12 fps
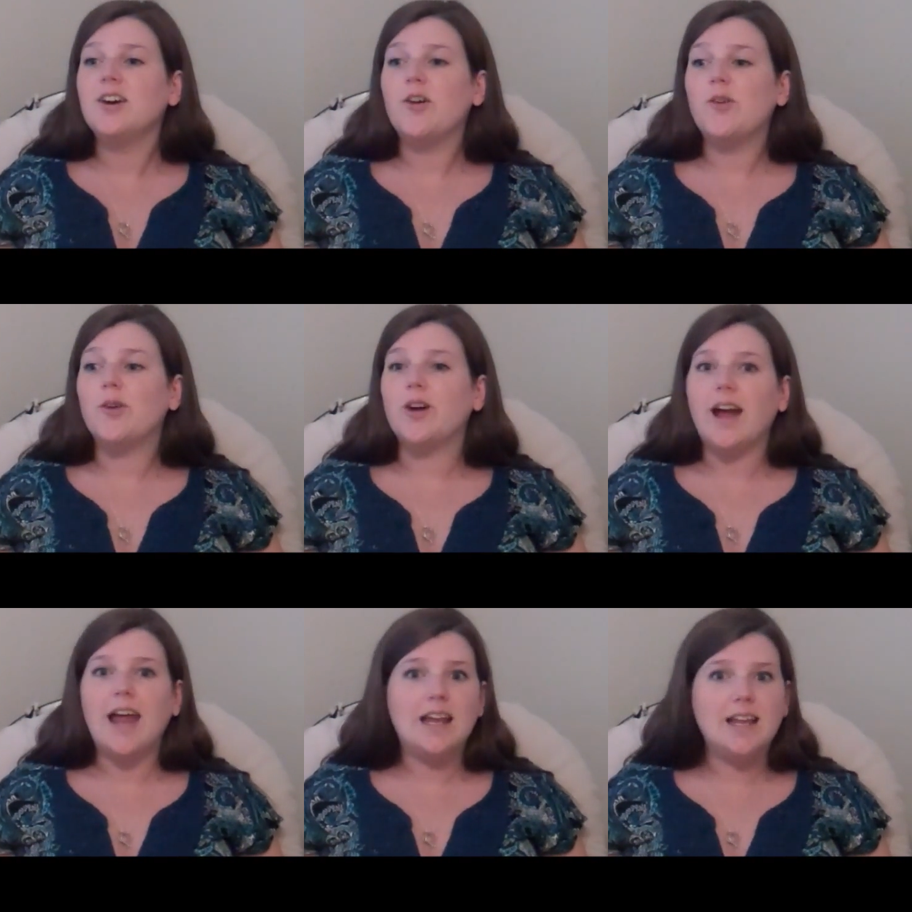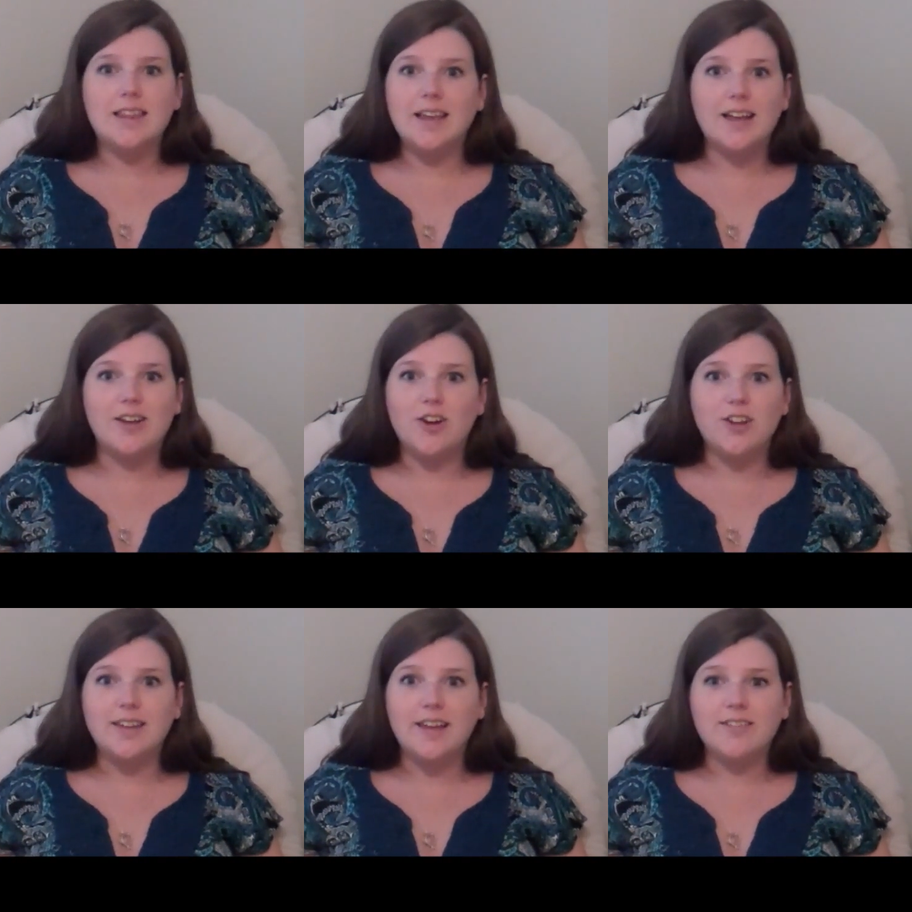or anything at
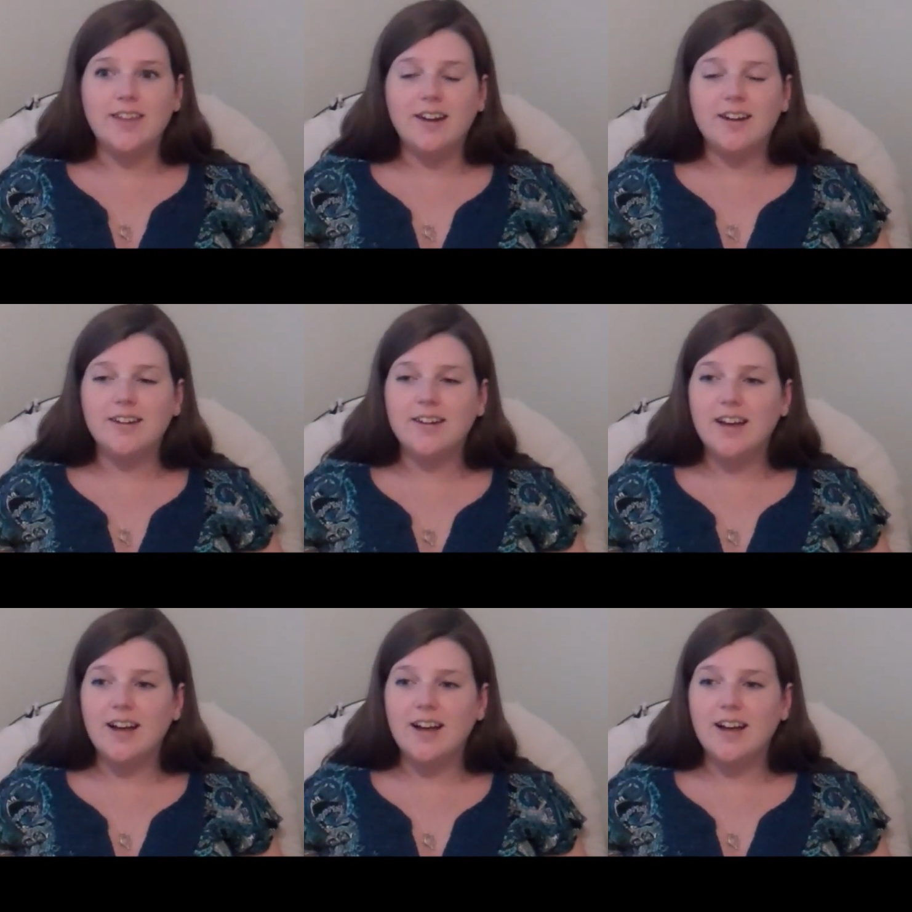all down there.